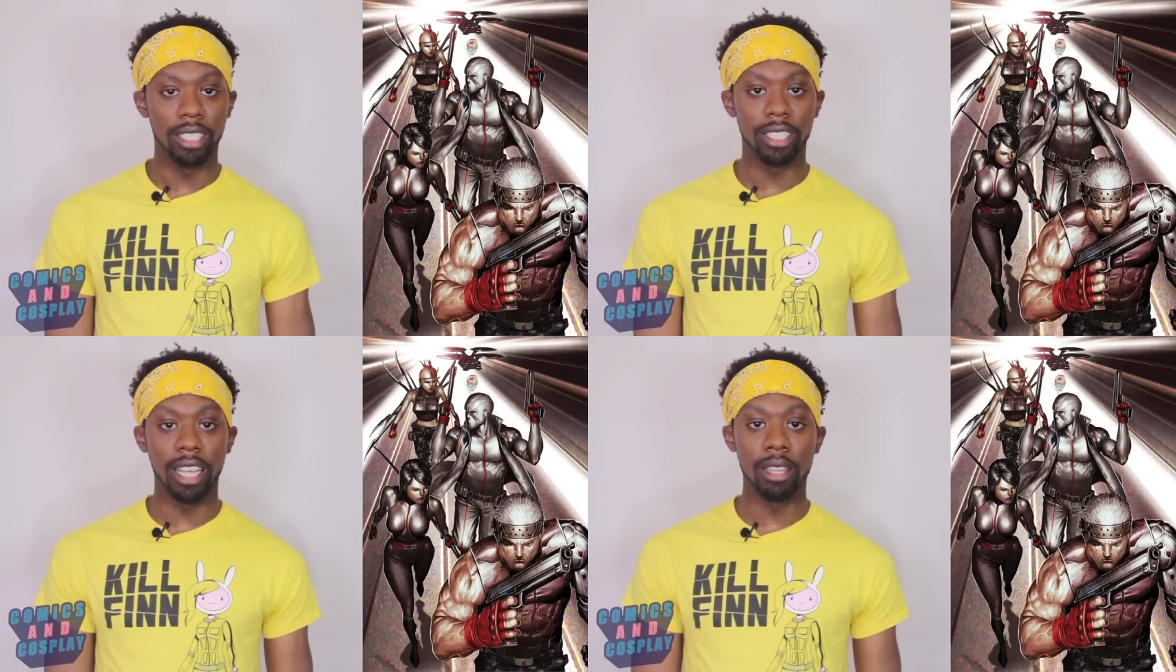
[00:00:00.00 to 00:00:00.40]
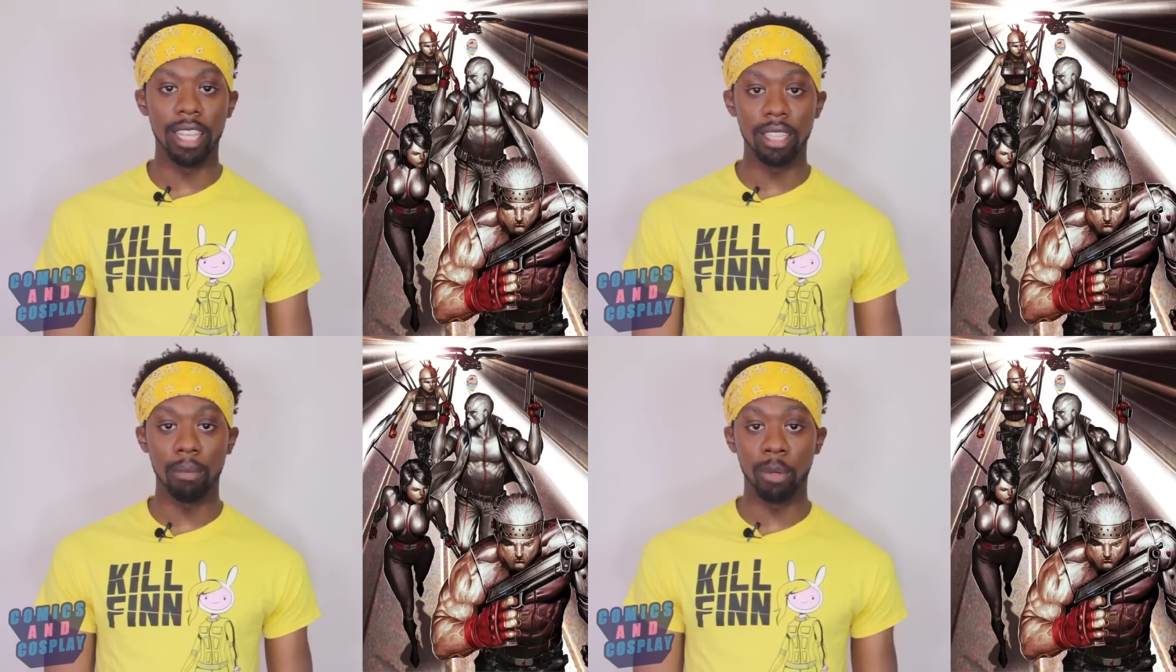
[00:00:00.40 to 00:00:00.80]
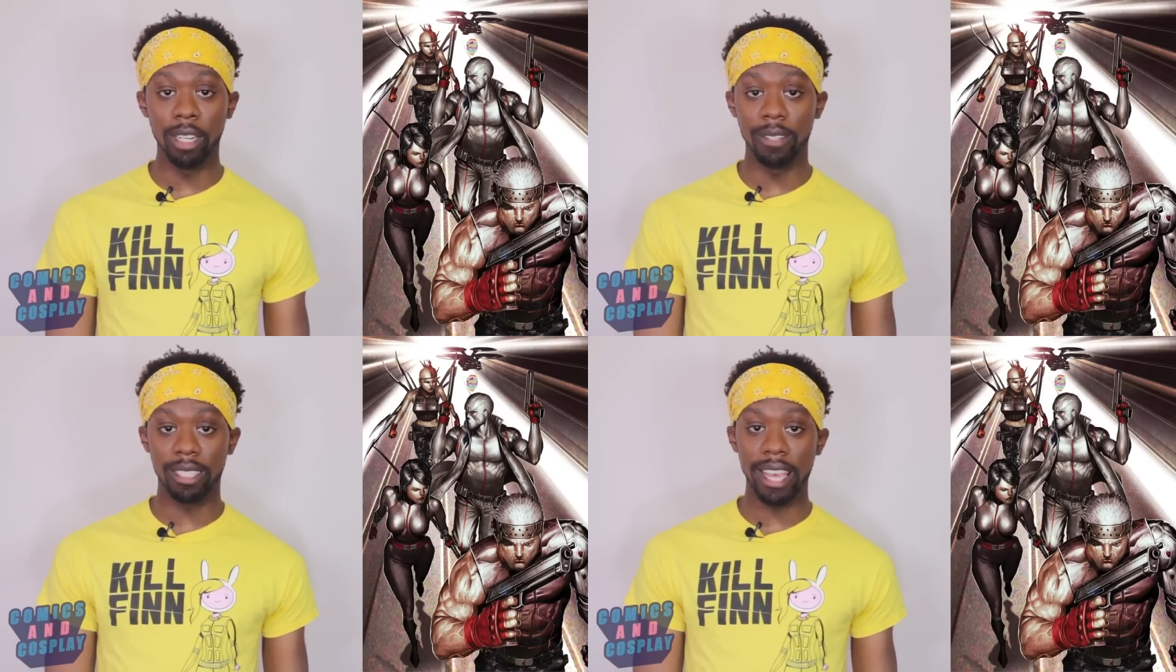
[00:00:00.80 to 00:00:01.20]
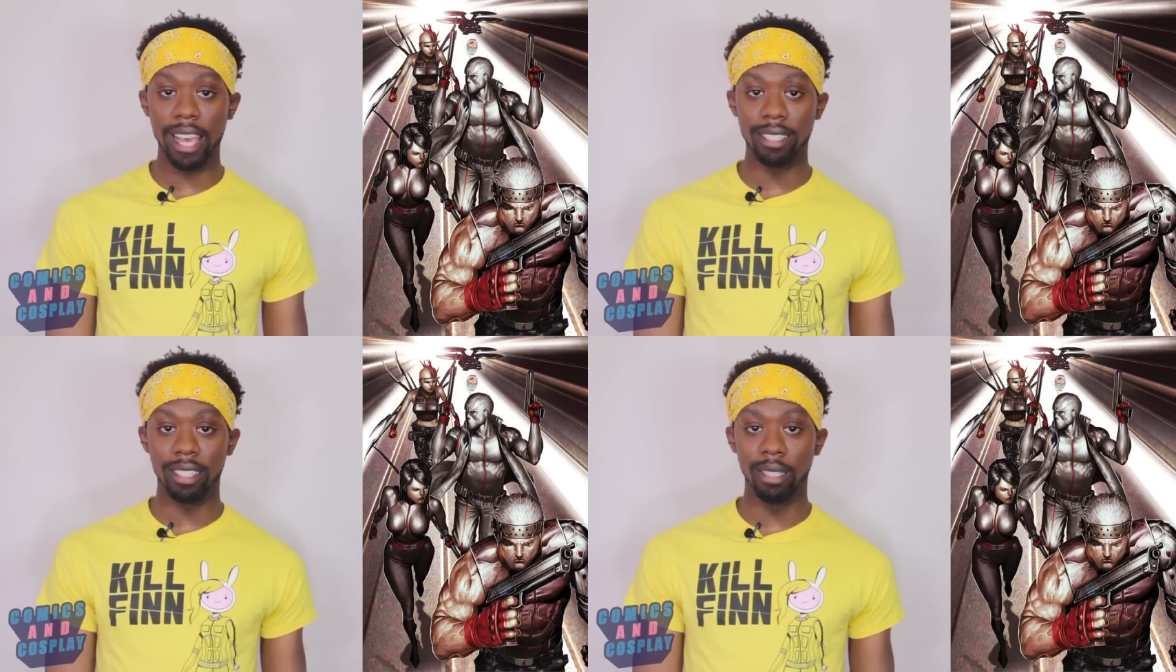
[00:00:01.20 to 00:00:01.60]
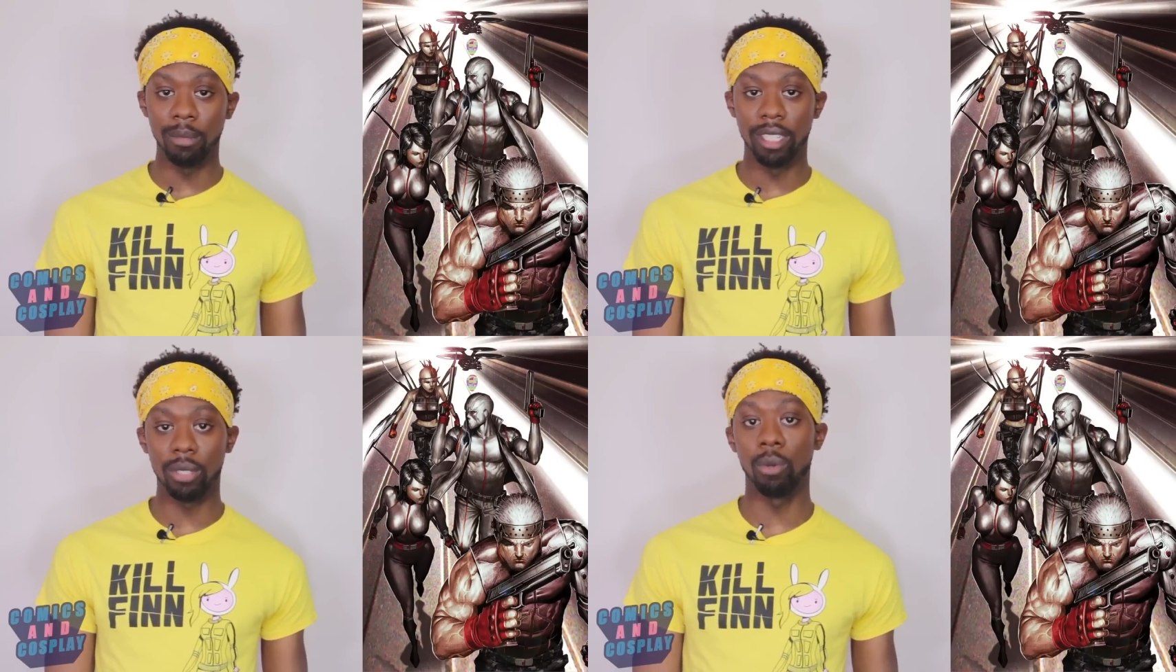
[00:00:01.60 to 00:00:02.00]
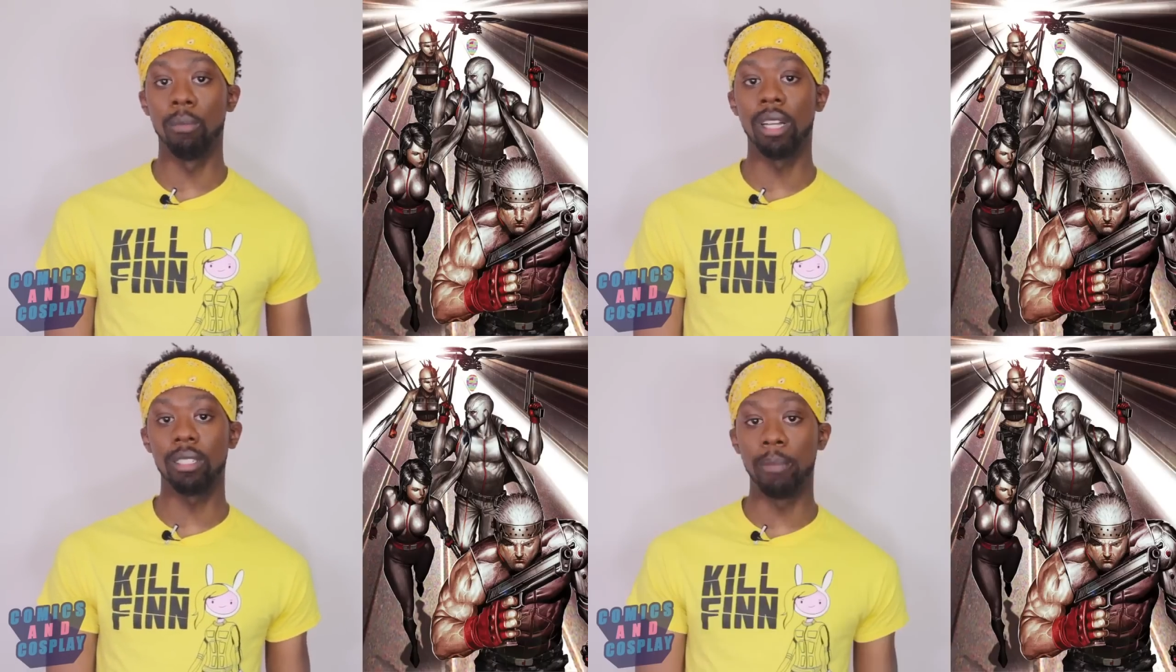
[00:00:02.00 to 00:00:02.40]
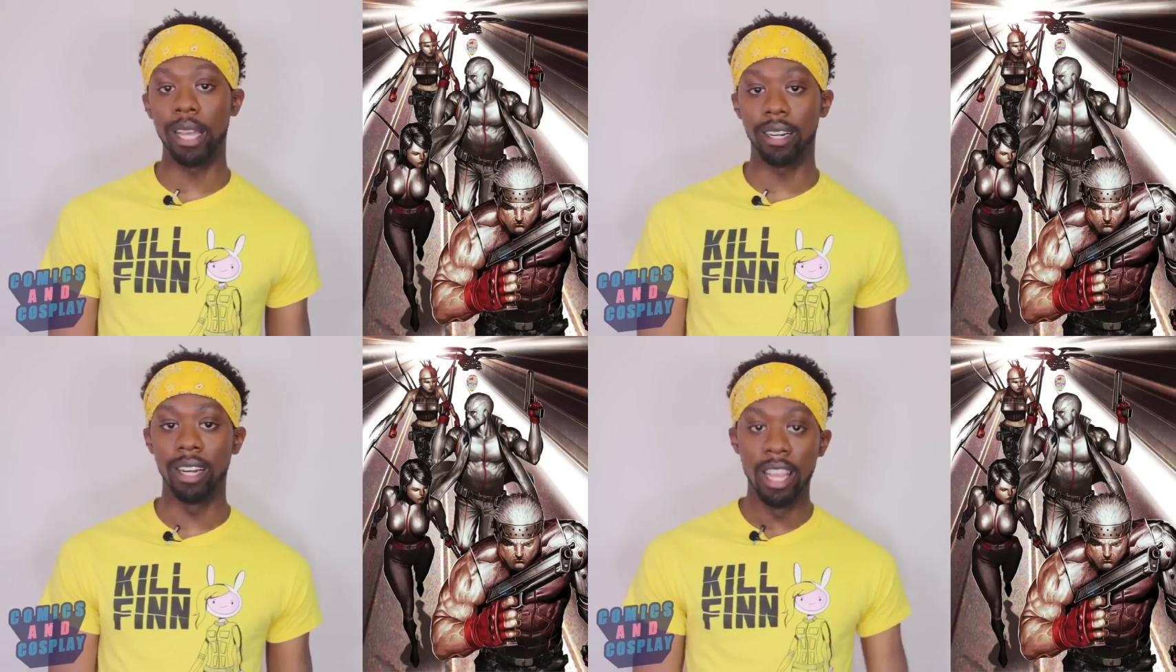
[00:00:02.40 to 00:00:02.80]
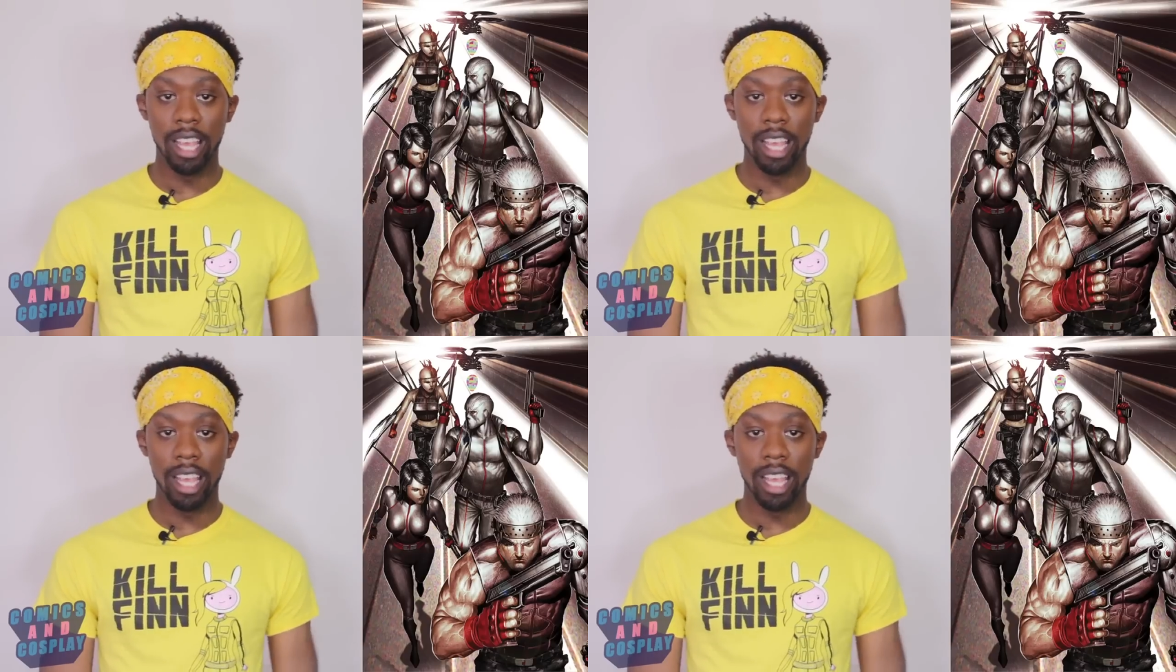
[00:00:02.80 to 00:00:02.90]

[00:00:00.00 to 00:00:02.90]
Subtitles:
as I think the previous cast team lists were much better,